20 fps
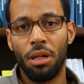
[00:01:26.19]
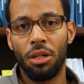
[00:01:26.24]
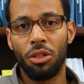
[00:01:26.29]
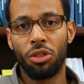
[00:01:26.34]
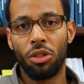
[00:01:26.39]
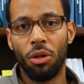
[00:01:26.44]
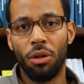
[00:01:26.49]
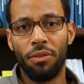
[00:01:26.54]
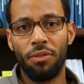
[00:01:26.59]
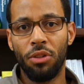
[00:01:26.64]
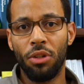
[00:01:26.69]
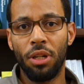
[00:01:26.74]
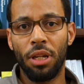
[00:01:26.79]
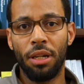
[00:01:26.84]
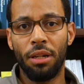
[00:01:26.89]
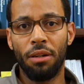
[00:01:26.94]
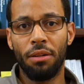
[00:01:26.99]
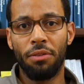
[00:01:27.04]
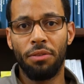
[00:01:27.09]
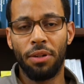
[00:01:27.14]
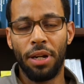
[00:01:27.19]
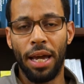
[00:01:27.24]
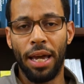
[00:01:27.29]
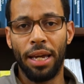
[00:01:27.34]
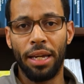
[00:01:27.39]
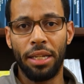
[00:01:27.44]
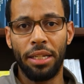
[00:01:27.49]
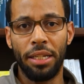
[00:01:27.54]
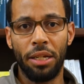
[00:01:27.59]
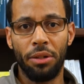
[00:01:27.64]
So if you live
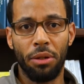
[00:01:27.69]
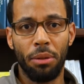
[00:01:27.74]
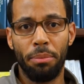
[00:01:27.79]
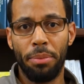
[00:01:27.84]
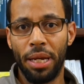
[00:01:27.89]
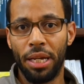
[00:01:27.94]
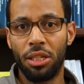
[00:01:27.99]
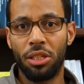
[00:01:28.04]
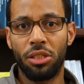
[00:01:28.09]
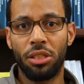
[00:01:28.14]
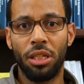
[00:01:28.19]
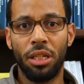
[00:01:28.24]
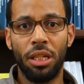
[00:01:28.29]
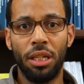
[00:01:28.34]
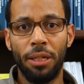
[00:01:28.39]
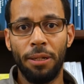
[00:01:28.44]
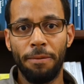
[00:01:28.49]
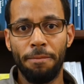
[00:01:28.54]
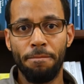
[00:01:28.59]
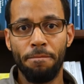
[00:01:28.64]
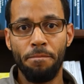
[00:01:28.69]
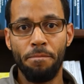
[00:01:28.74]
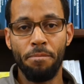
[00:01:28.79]
like near a big city,